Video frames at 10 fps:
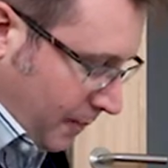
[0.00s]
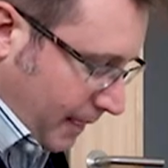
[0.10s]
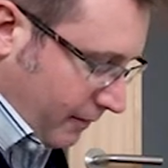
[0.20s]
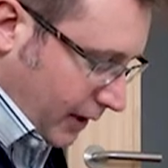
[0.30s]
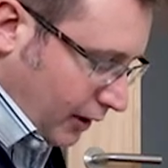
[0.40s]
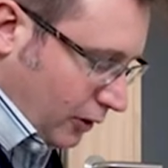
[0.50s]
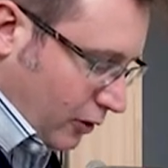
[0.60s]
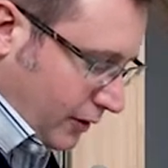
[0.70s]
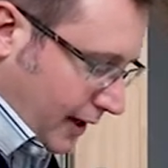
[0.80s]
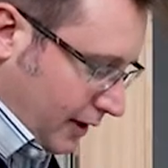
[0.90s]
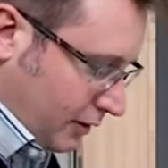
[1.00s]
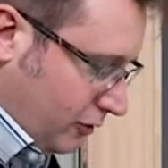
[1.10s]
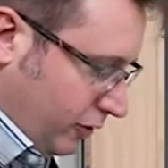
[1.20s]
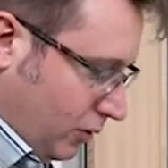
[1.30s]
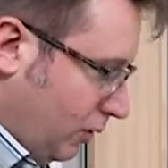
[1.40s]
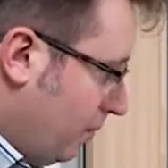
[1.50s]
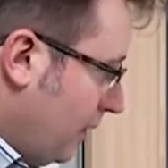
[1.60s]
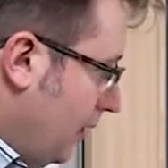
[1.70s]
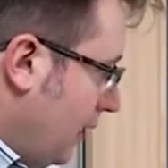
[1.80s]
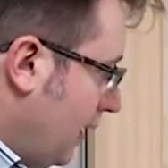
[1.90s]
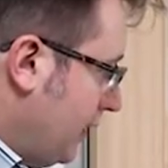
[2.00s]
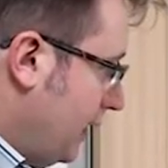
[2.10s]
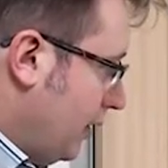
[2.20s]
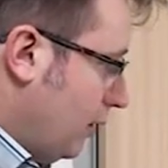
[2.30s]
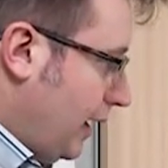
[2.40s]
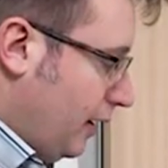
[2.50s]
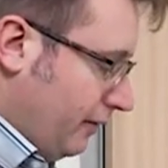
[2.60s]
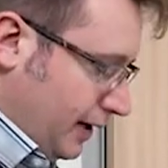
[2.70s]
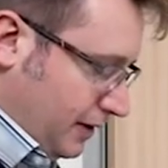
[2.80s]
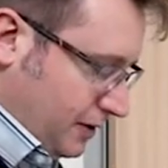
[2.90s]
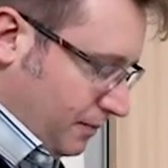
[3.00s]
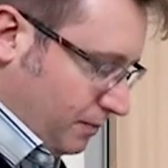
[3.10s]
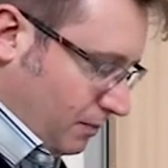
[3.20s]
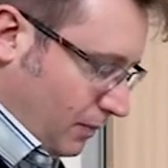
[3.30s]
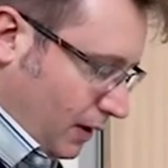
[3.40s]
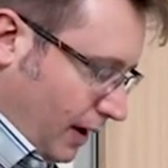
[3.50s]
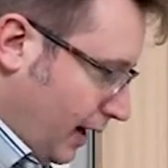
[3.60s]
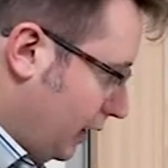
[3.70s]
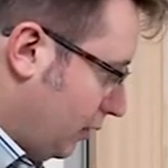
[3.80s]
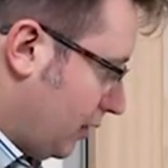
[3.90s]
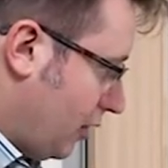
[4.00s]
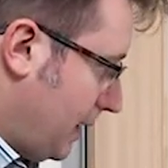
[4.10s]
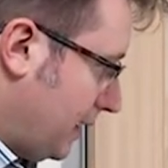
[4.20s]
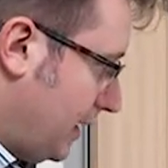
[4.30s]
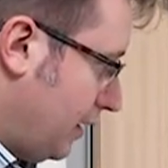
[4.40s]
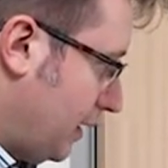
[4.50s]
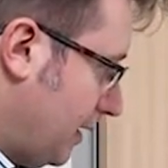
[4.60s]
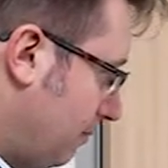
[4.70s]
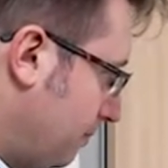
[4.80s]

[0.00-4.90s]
if I unlock the hand control, and then it will elevate and it will go back down again.